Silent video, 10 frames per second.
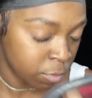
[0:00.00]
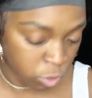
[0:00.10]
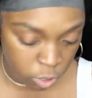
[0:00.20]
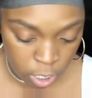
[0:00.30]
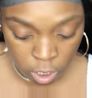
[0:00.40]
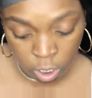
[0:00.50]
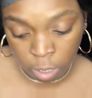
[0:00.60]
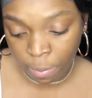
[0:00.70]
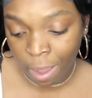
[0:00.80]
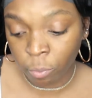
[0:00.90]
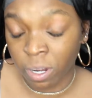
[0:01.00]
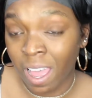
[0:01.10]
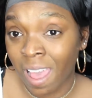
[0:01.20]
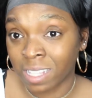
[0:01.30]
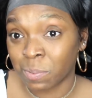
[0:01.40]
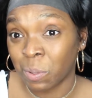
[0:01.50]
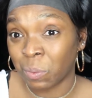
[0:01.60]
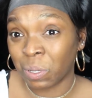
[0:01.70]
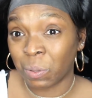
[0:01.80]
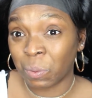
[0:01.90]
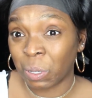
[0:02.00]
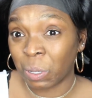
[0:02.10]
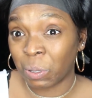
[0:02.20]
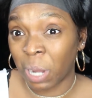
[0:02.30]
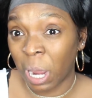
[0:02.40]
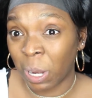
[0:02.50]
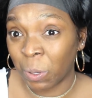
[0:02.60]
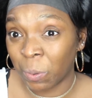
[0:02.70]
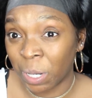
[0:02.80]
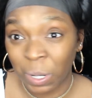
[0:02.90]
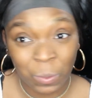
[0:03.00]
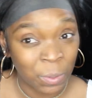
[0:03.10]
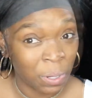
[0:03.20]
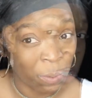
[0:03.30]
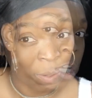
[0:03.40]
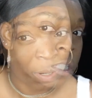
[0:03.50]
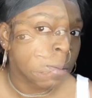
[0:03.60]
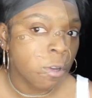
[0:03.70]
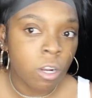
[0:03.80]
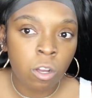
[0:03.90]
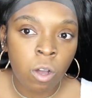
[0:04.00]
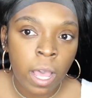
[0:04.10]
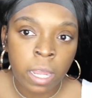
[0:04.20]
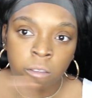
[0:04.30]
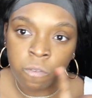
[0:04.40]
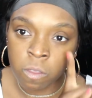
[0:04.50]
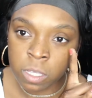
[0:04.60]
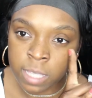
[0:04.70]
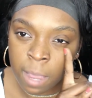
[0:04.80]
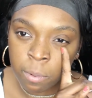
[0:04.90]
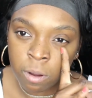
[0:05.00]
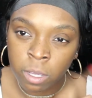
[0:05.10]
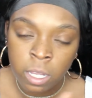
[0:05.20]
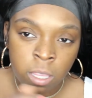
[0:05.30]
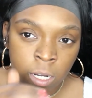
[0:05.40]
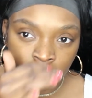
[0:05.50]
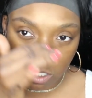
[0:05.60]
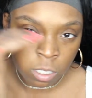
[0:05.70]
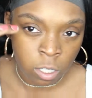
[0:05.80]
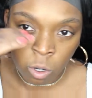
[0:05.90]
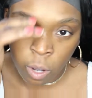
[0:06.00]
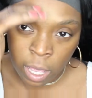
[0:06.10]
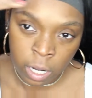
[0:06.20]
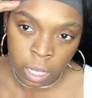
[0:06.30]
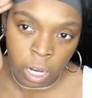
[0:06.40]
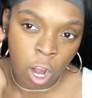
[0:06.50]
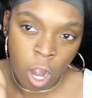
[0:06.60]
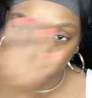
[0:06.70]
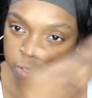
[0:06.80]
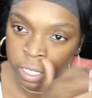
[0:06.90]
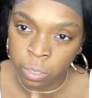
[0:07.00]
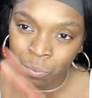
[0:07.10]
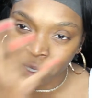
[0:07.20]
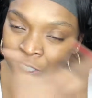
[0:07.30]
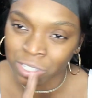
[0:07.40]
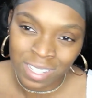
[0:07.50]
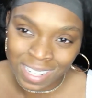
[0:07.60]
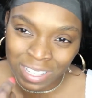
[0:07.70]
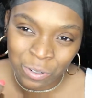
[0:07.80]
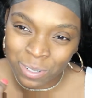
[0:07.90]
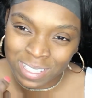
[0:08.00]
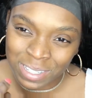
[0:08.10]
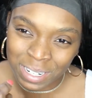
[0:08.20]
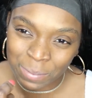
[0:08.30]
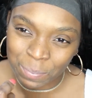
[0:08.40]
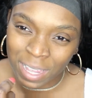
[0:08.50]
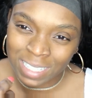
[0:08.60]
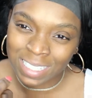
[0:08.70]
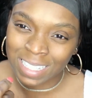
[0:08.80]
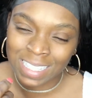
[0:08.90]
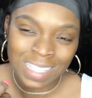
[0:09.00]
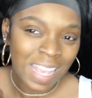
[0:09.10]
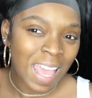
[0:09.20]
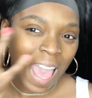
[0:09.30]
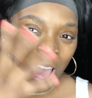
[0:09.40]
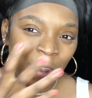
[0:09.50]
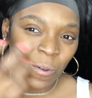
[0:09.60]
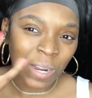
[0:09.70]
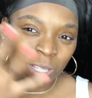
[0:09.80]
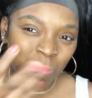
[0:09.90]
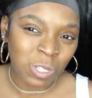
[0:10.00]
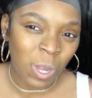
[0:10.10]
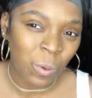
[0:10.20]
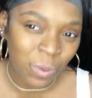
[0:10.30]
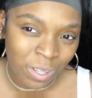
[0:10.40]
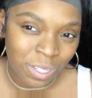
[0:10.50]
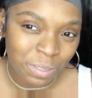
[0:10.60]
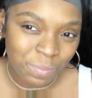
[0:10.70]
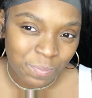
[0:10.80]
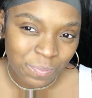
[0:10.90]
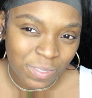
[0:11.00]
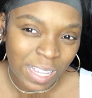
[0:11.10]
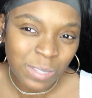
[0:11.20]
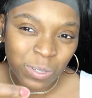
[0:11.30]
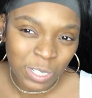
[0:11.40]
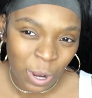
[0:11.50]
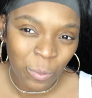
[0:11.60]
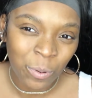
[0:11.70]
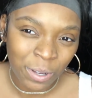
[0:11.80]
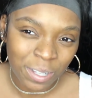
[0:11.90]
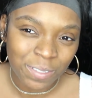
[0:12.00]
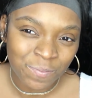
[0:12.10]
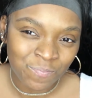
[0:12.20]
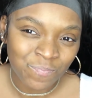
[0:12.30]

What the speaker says: You could link back with an ex, but we don't want to do that, do we? So I'm gonna go ahead and fill this eyebrow in, and then I'm just gonna go ahead and carve it, and we just gonna get on to the complexion because I know that's what y'all want. That's what y'all want.